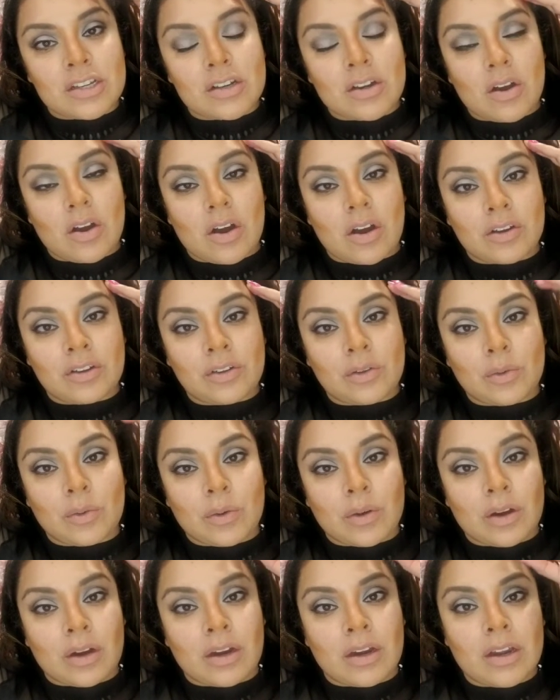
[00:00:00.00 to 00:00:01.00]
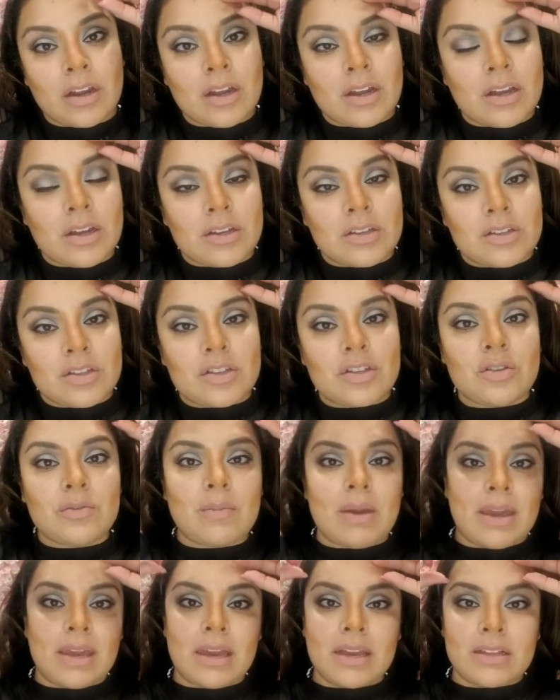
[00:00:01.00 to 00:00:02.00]
contour to
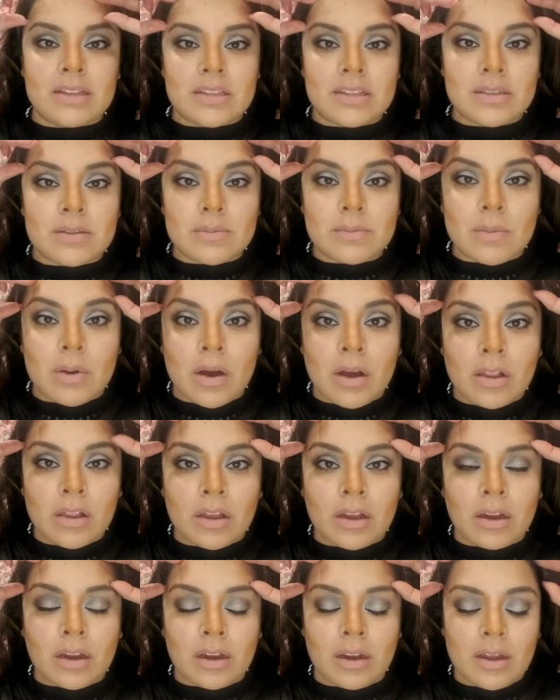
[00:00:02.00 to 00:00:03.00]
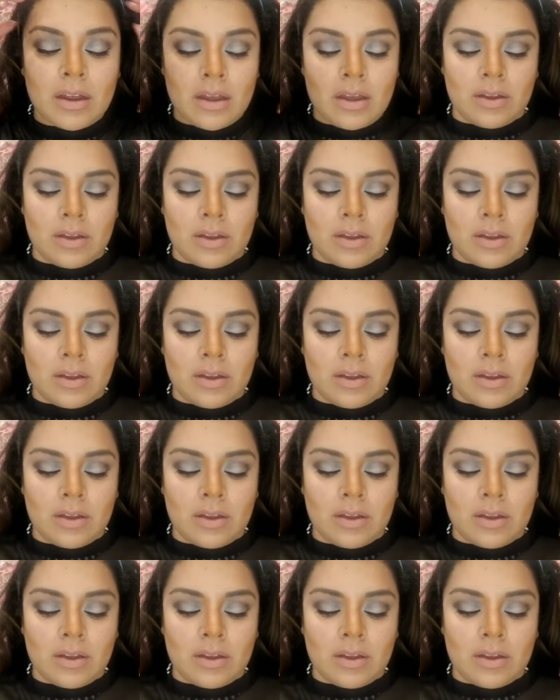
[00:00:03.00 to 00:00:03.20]
make it smaller.